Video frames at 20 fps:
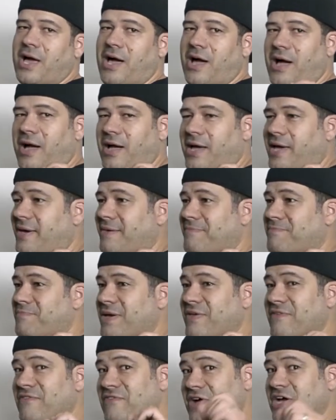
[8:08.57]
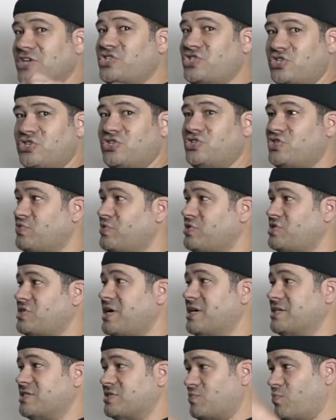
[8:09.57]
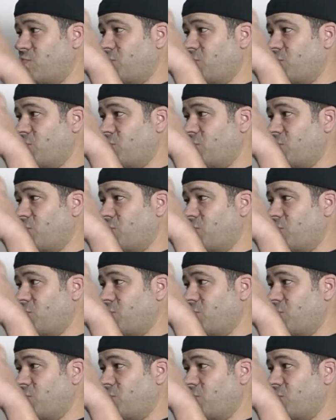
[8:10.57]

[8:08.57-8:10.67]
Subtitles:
I invite you to do a test.